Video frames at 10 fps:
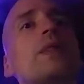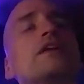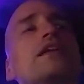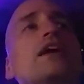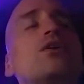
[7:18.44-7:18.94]

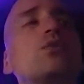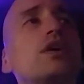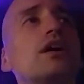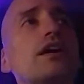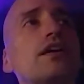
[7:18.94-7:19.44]
Now,
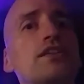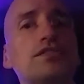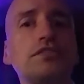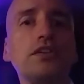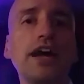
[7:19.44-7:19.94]
this
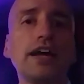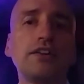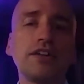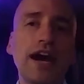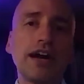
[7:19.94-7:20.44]
slide
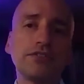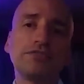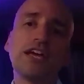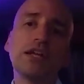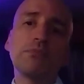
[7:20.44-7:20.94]
is out of date